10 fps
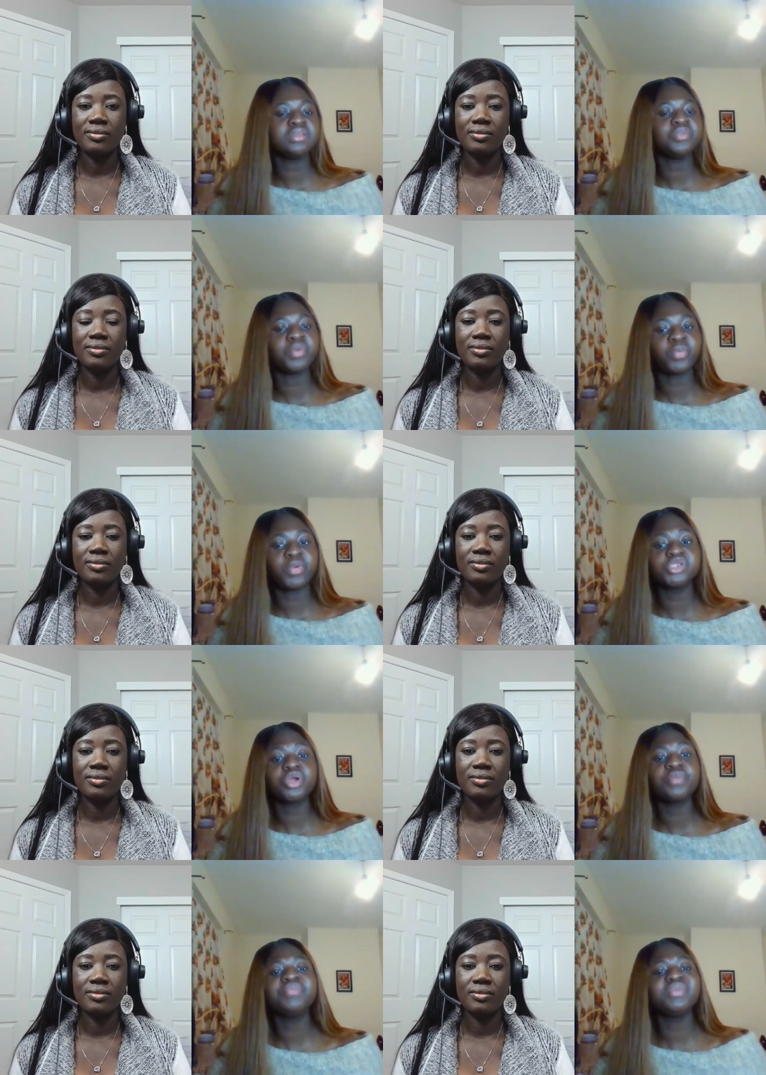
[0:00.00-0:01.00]
Speaker 1: the
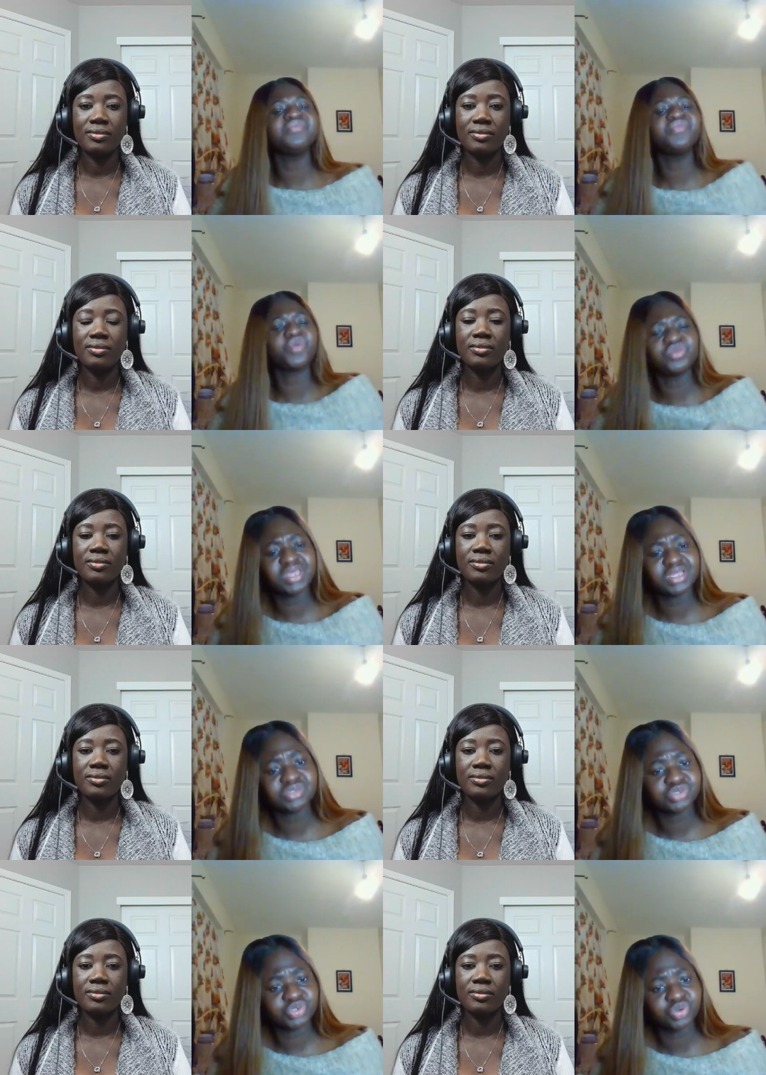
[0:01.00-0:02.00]
preparation before you get
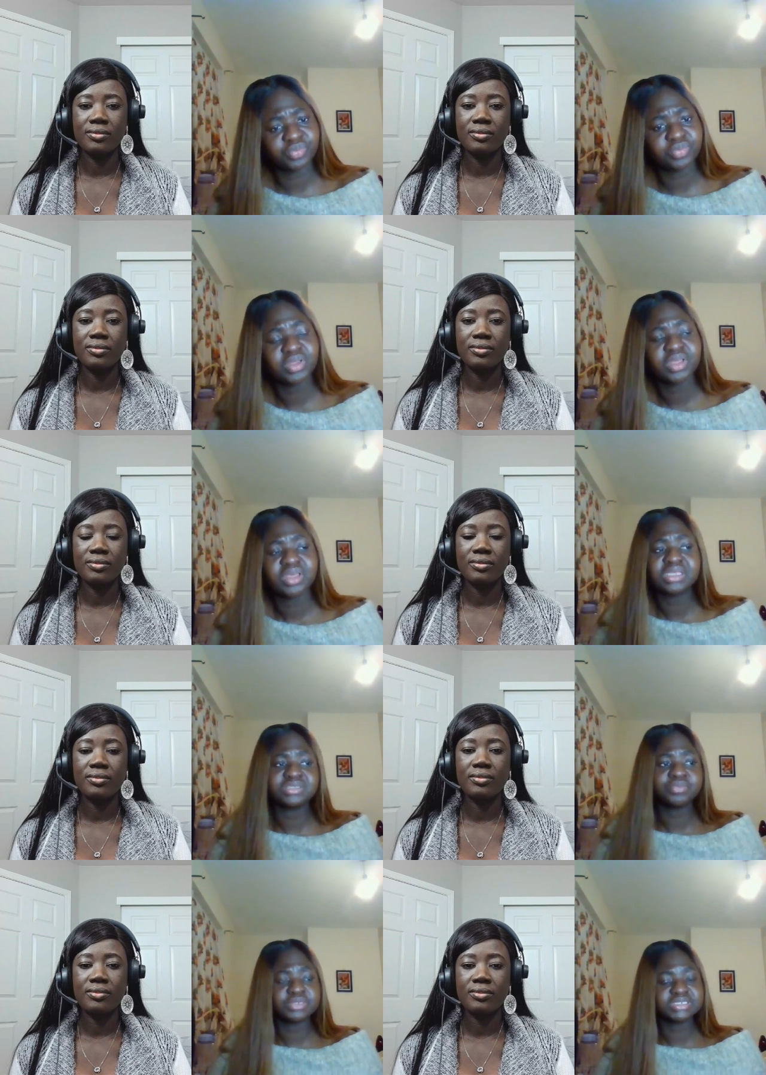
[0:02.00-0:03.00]
the job is
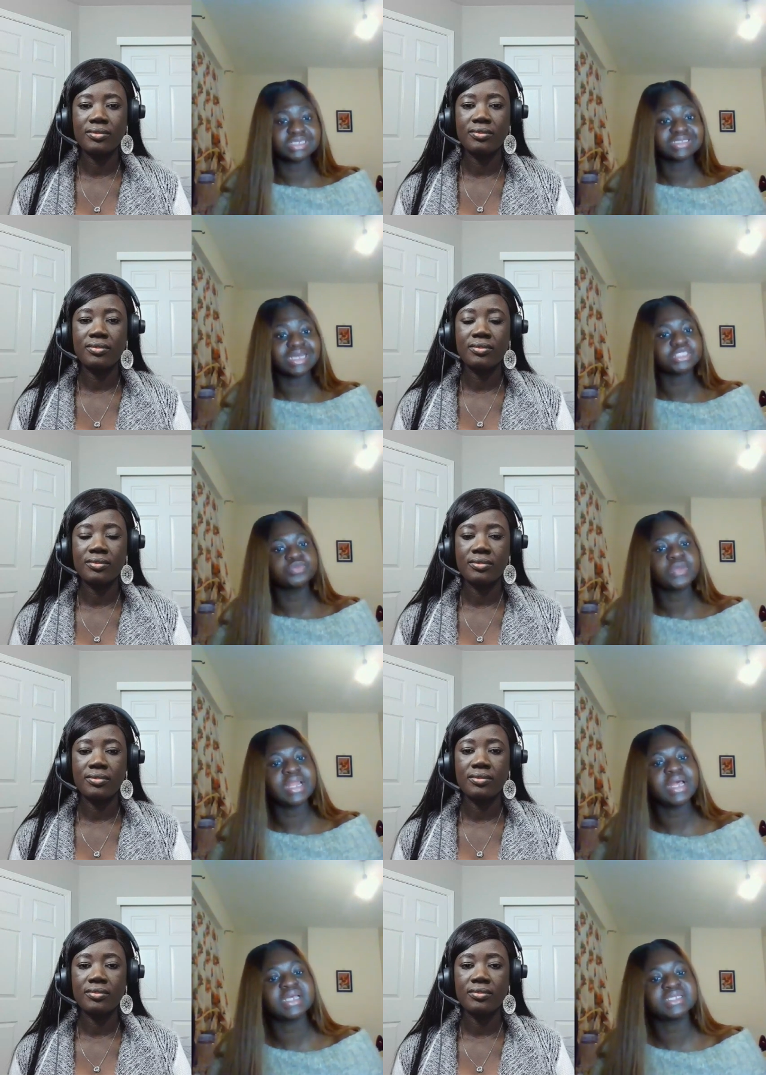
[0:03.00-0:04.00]
important, as
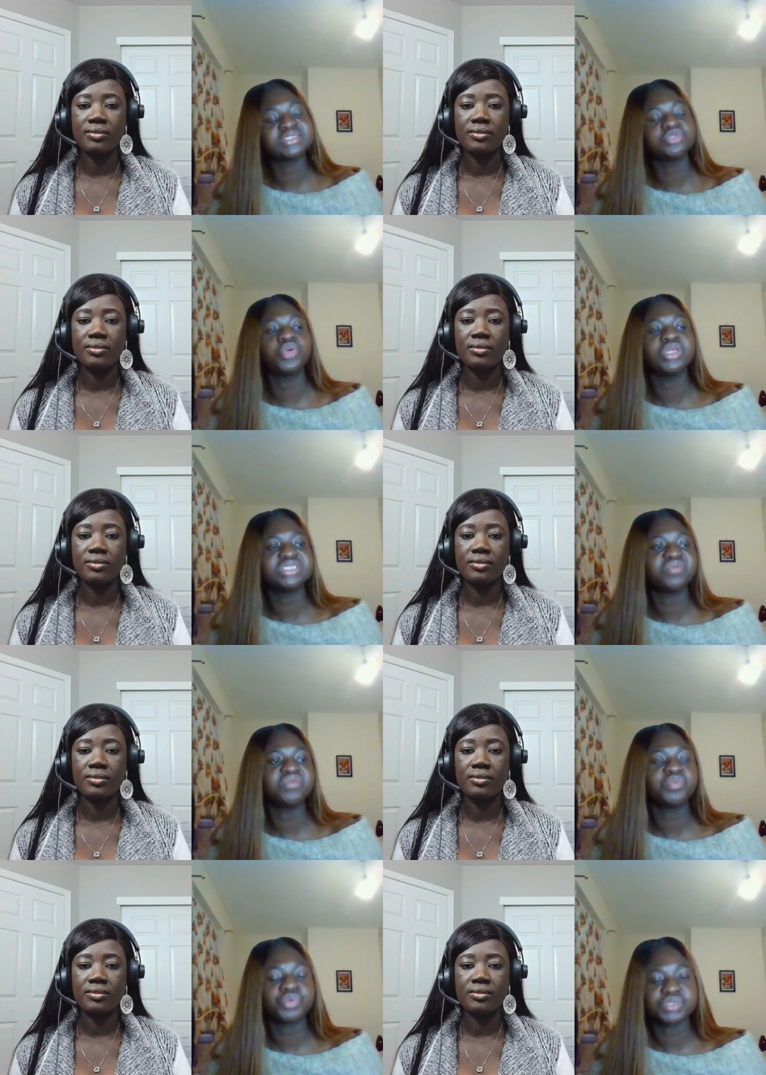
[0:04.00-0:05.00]
well as your
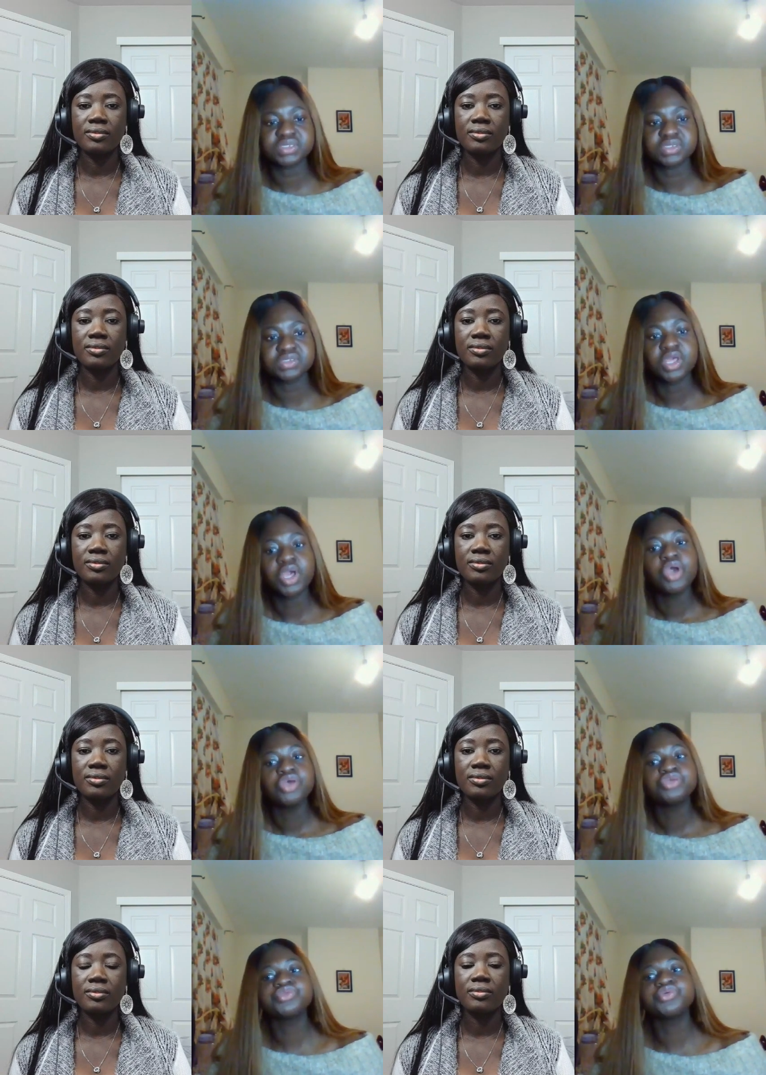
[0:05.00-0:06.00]
interview process.
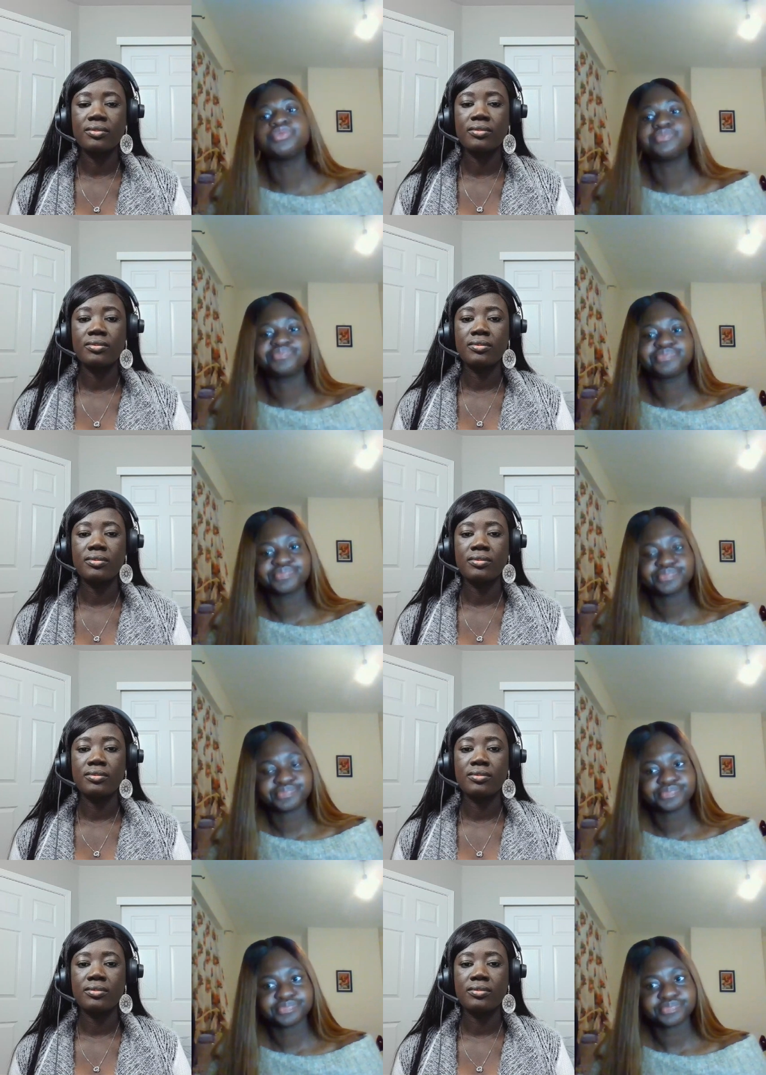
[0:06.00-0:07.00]
So
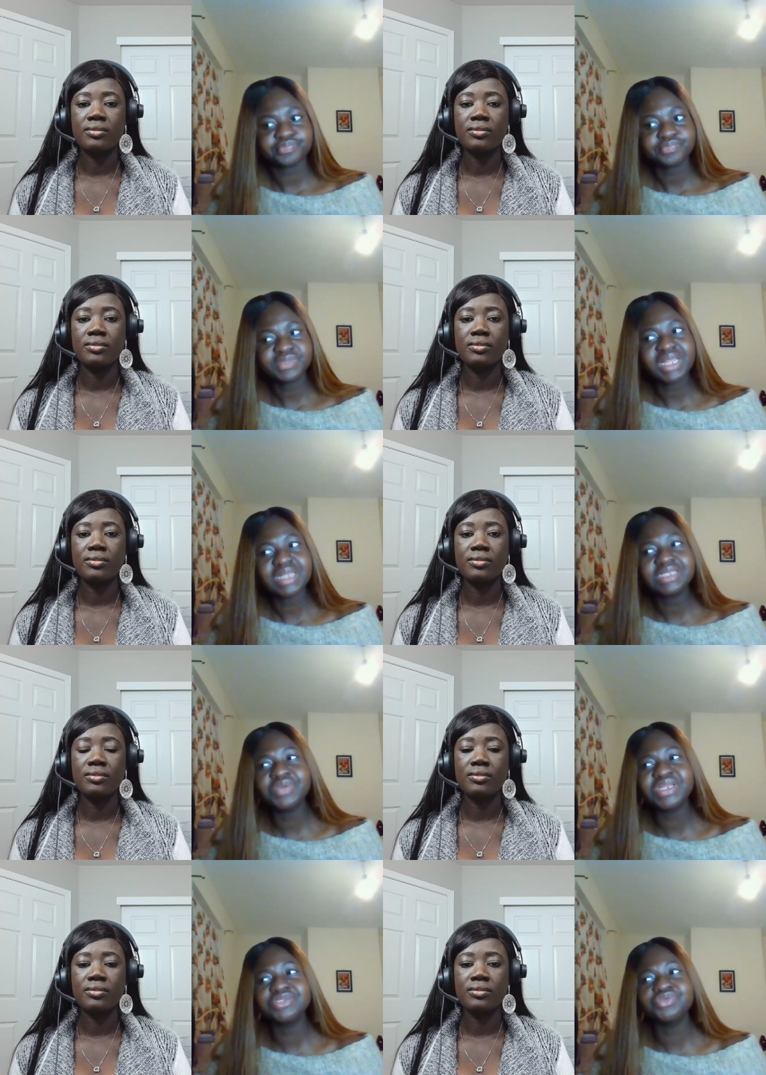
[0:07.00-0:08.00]
the
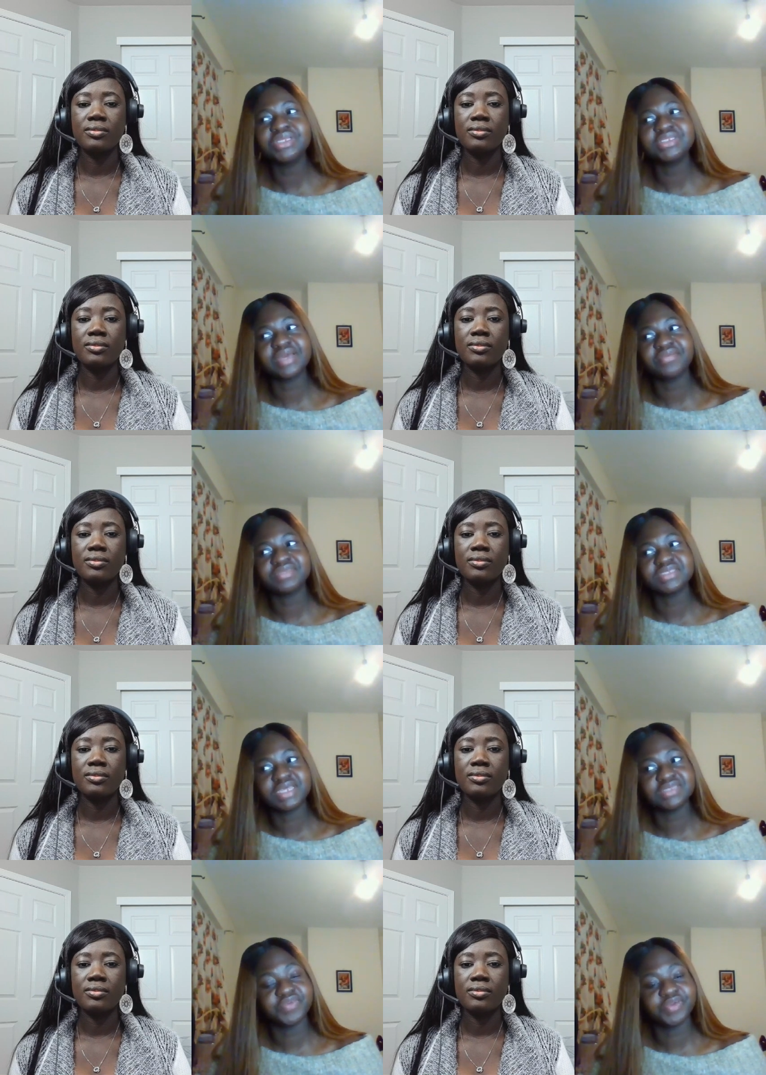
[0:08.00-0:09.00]
way they do interviews here
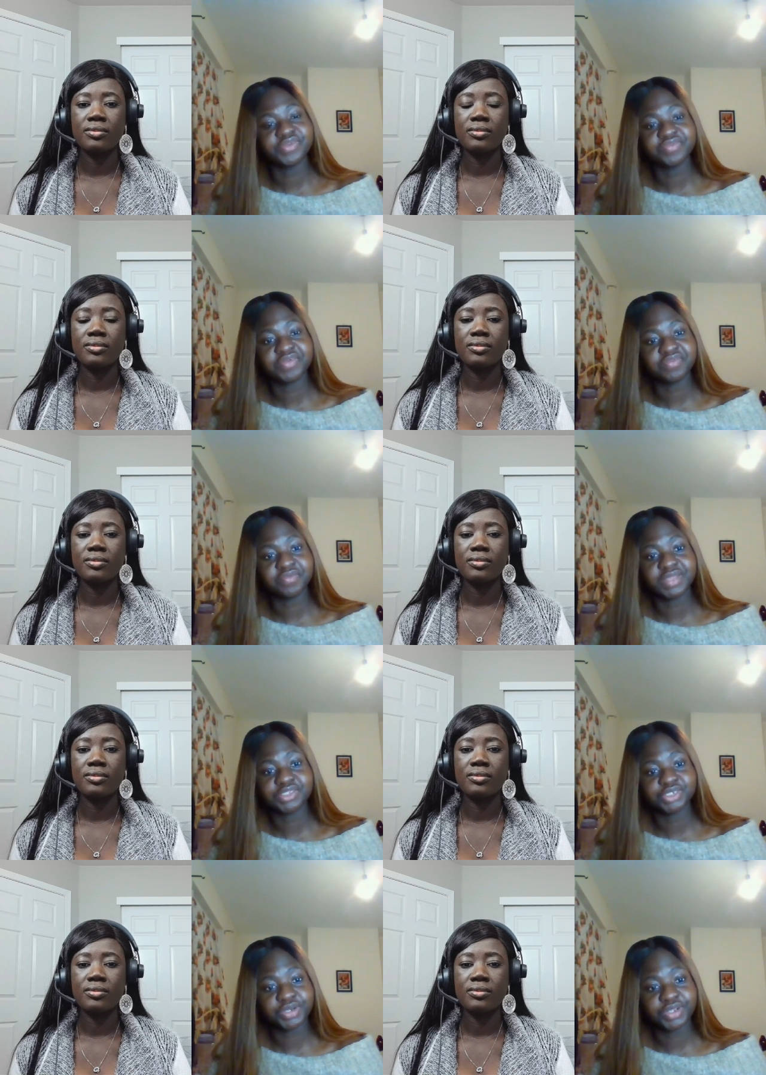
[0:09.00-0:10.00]
is very different from
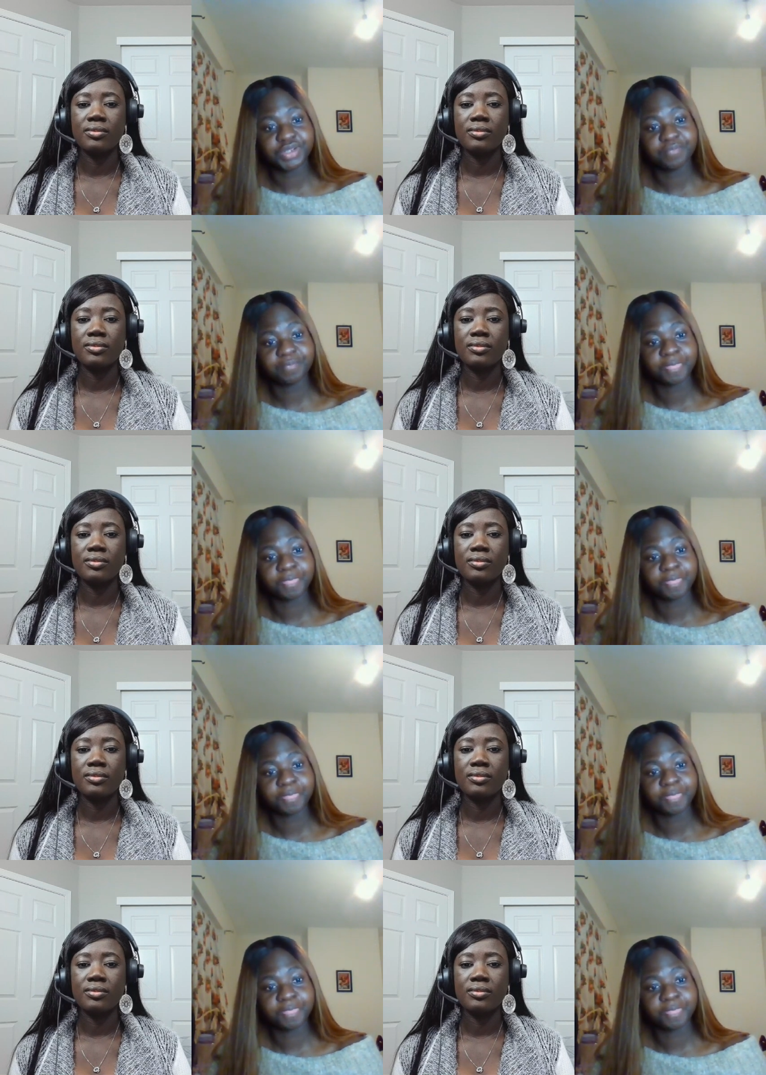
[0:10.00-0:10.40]
Nigeria,